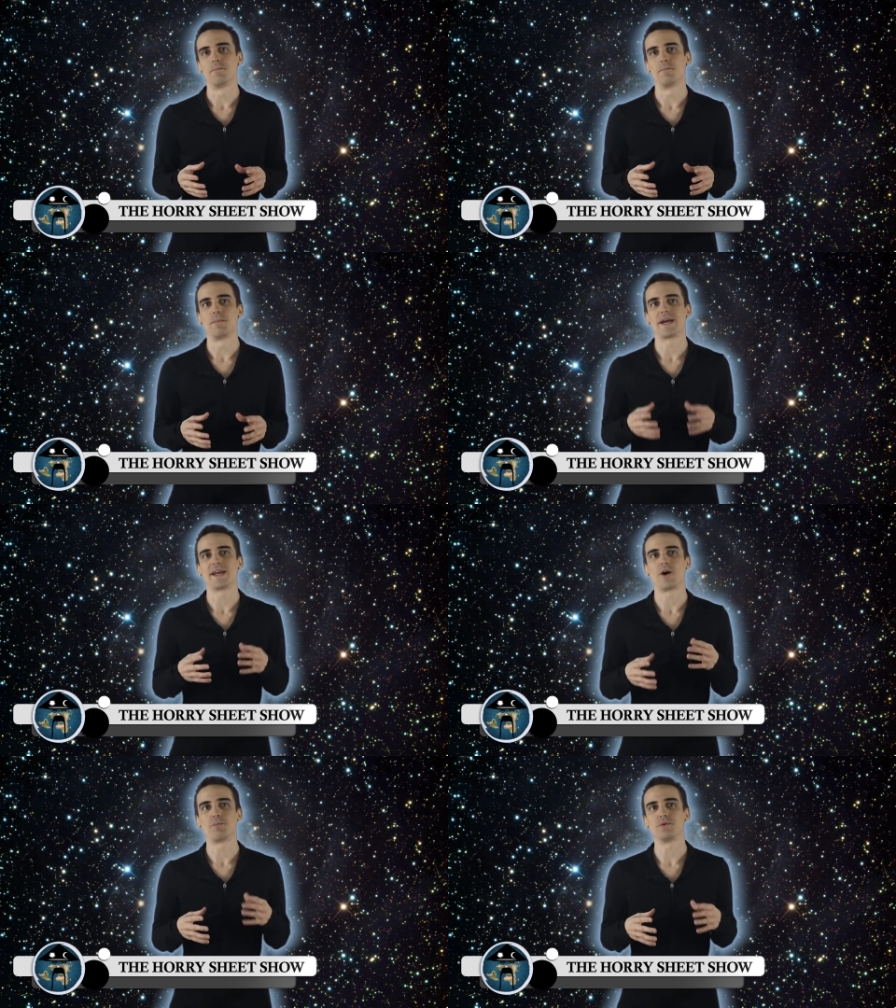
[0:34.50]
might
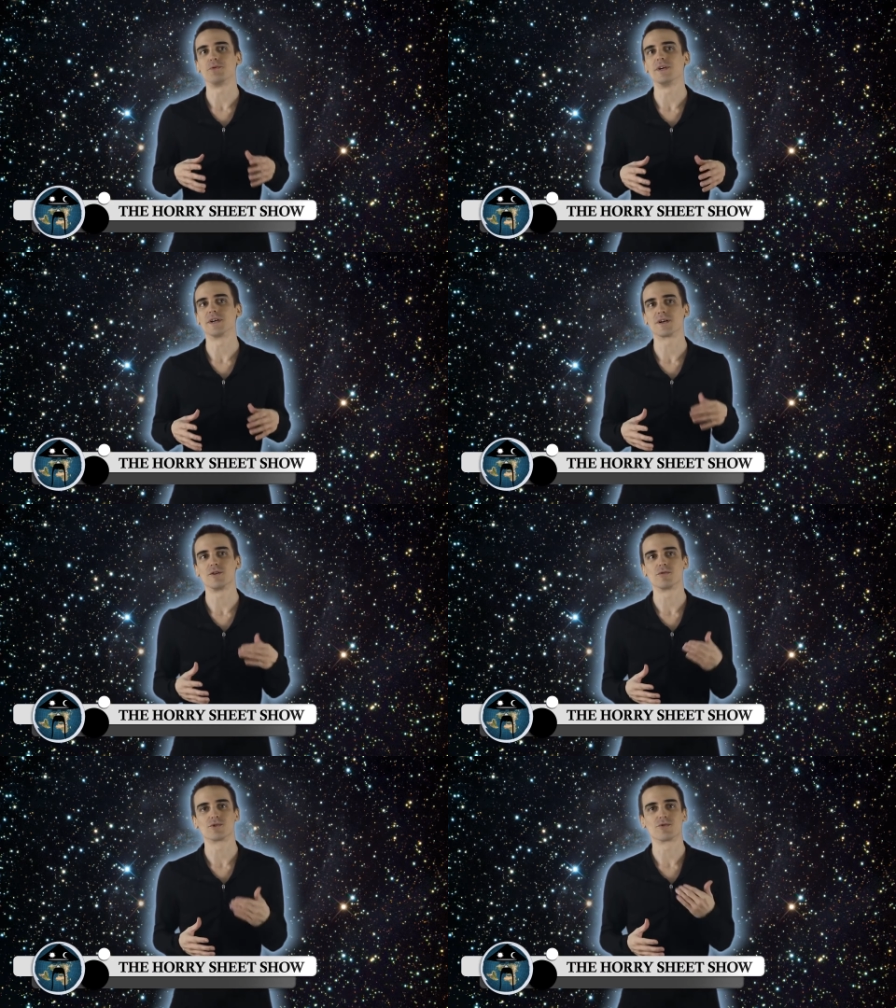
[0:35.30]
help you get
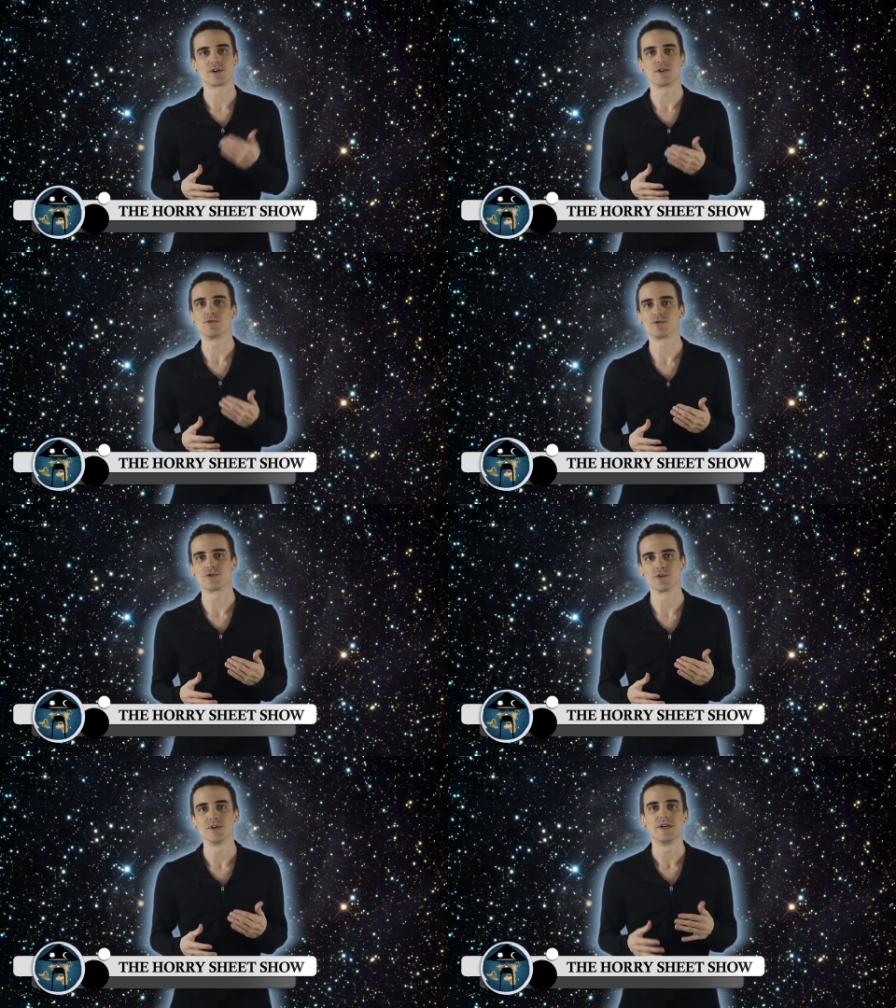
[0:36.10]
closer and
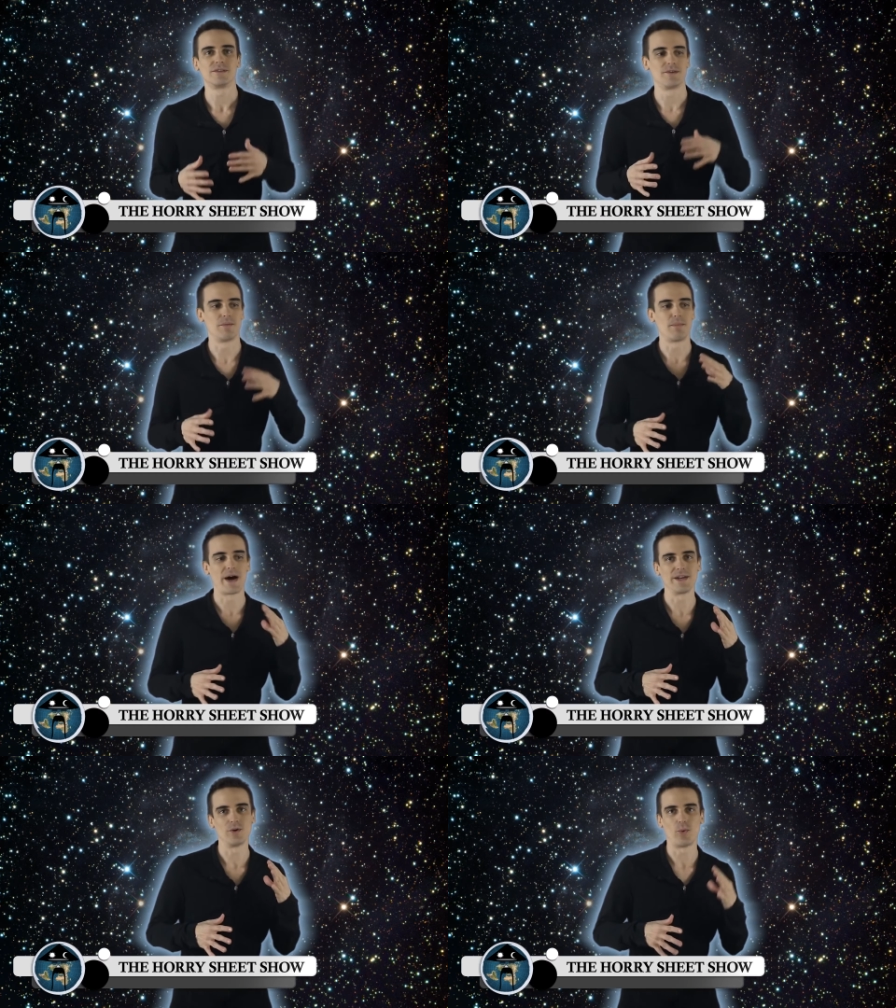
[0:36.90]
closer to the
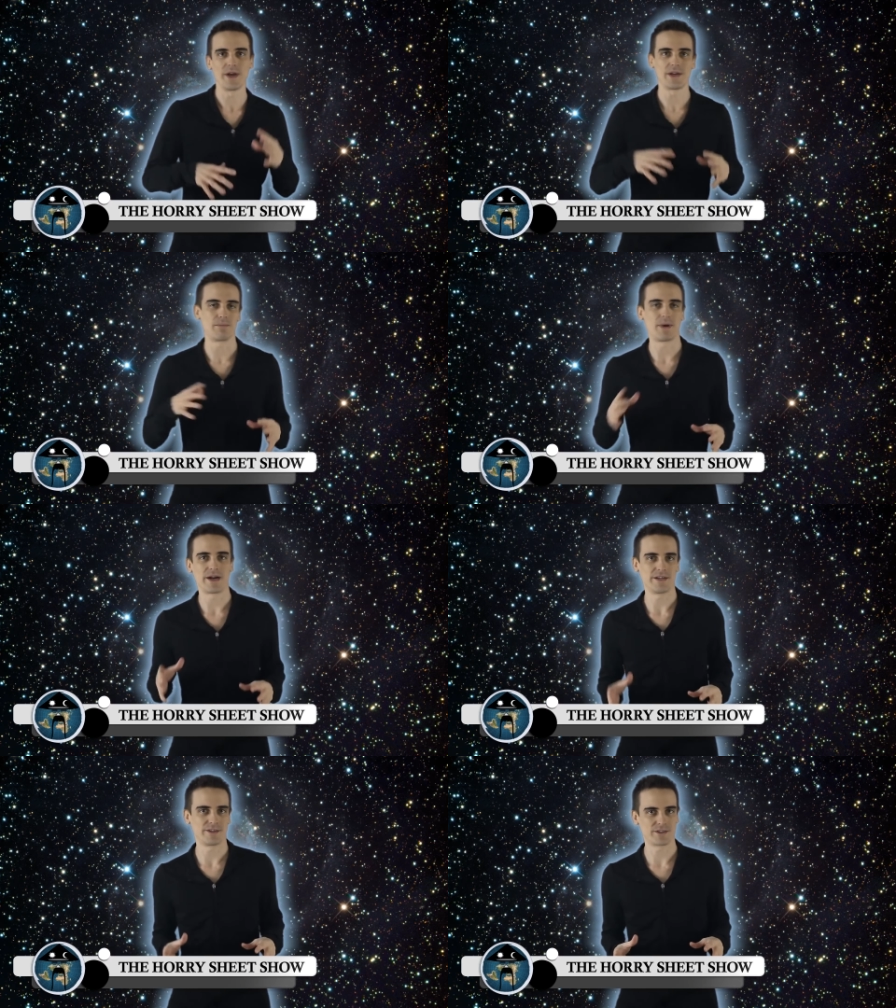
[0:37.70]
mind awake,
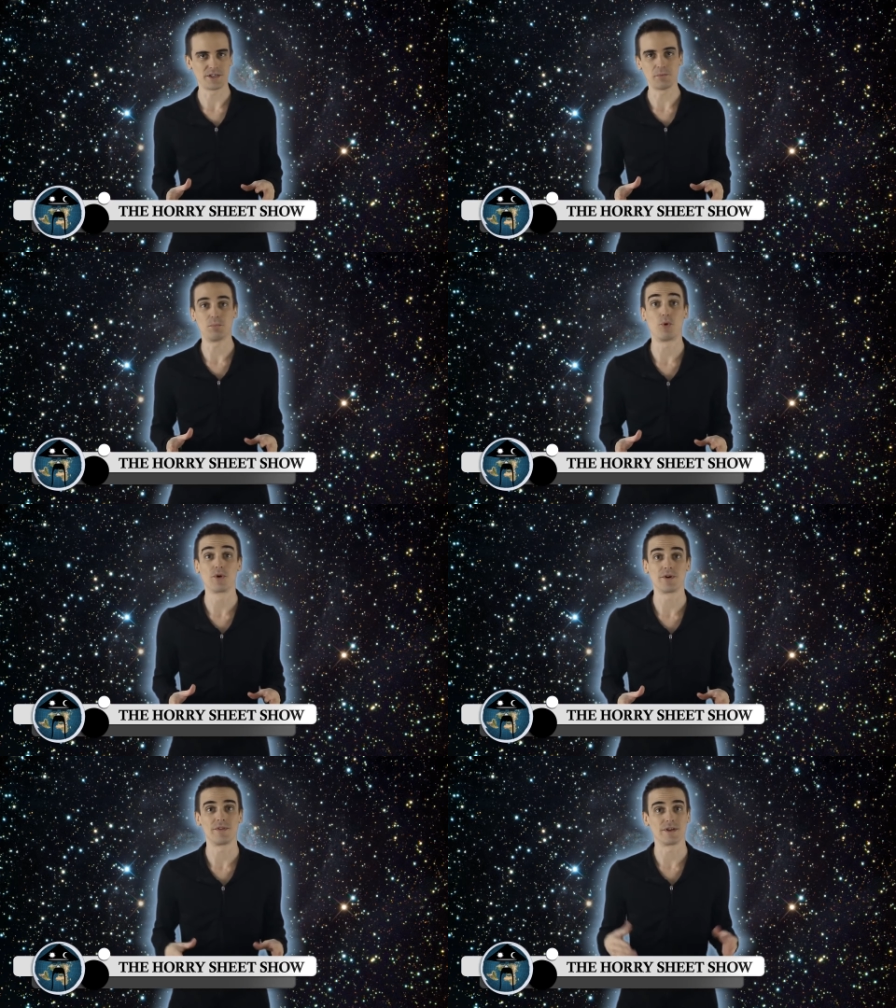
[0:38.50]
body asleep
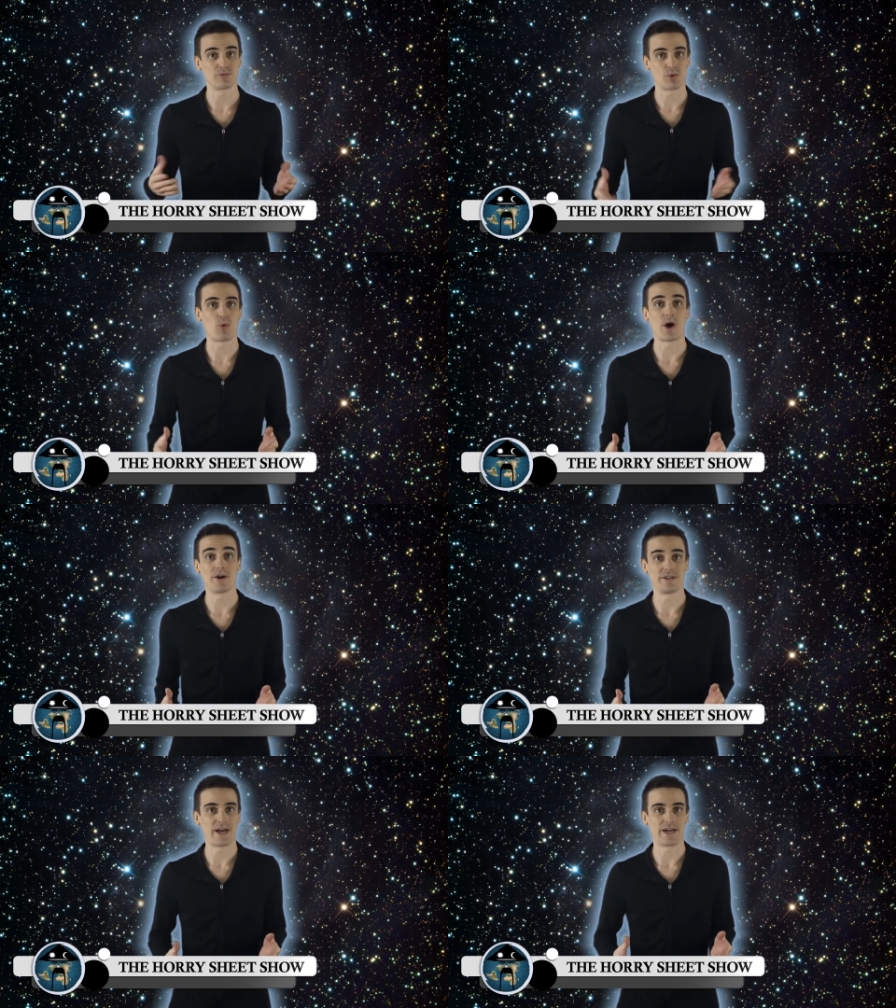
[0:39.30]
border that's
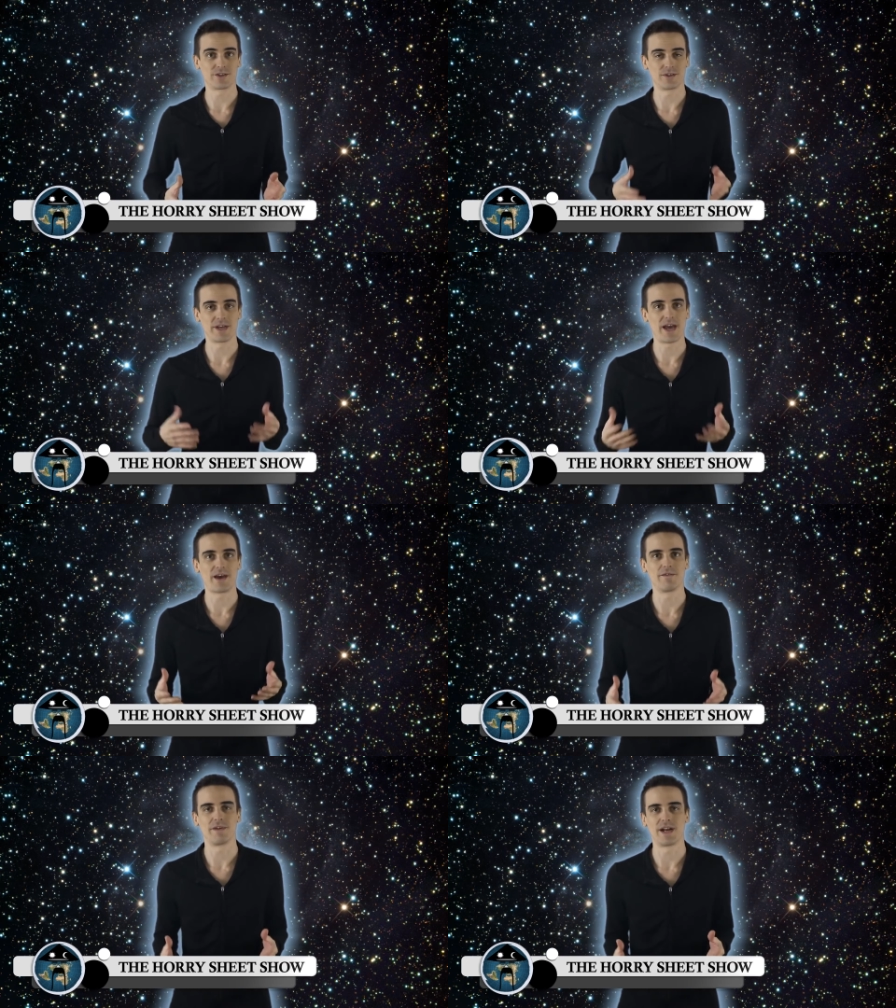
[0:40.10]
required to actually
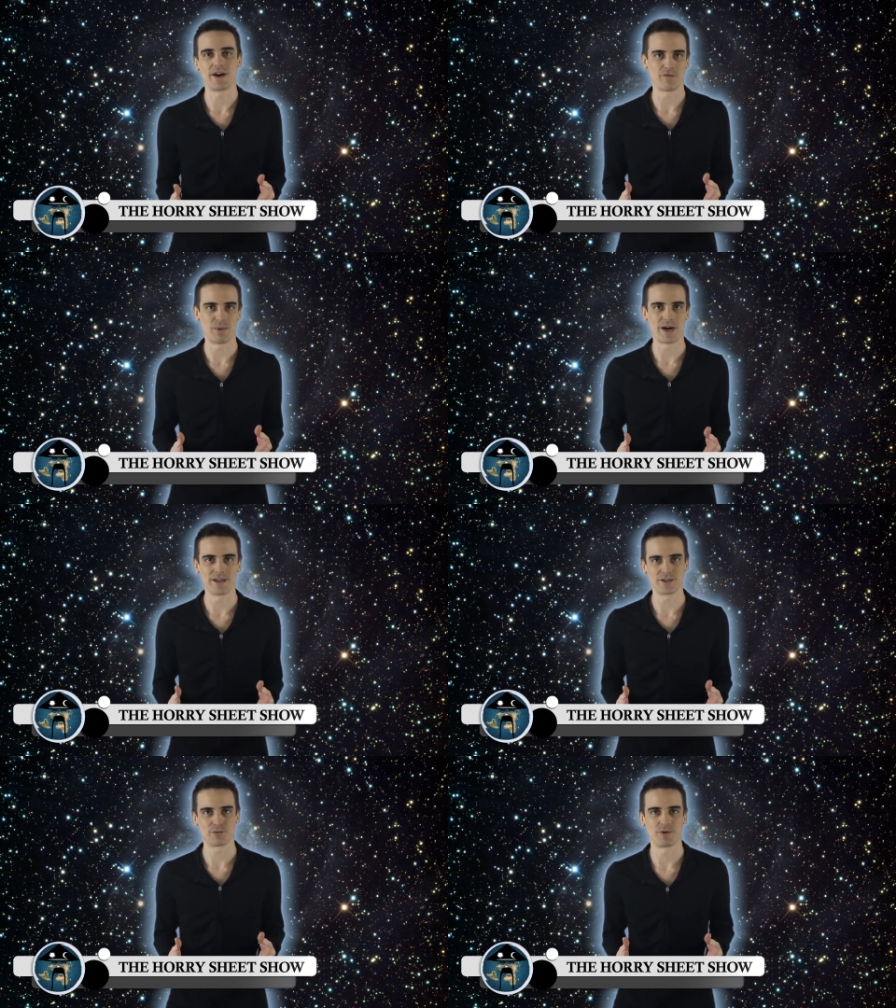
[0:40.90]
have an out-of-body
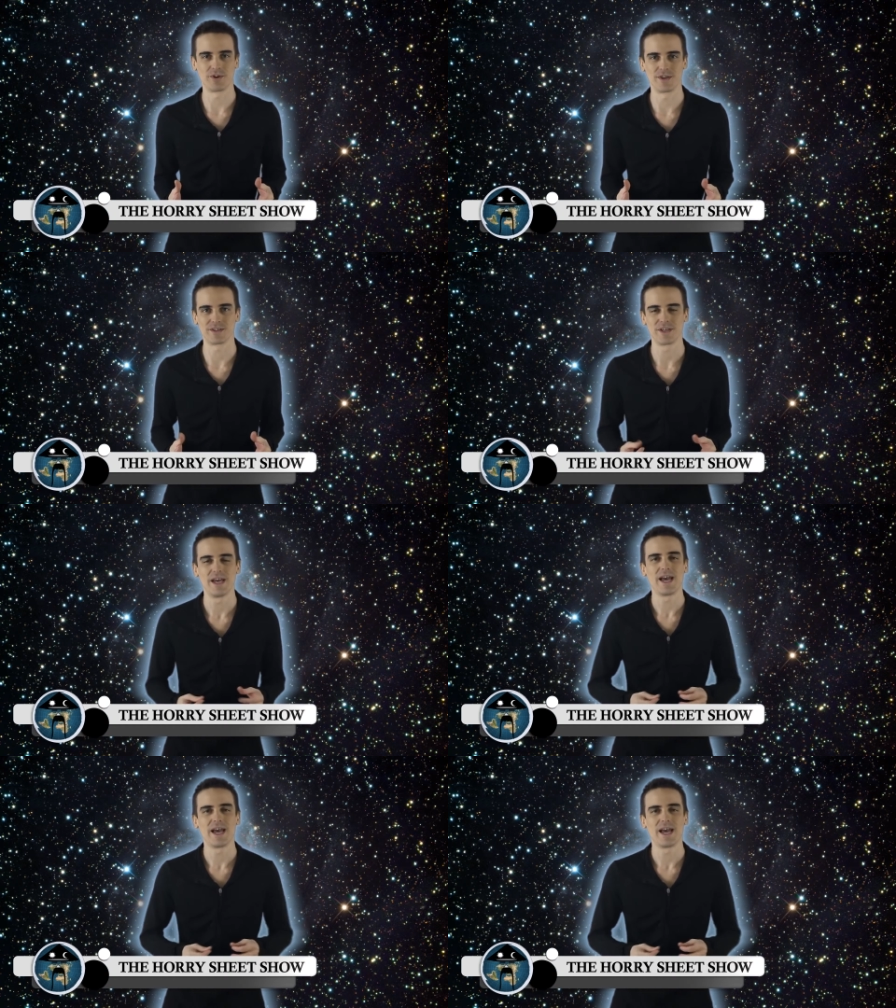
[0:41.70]
experience.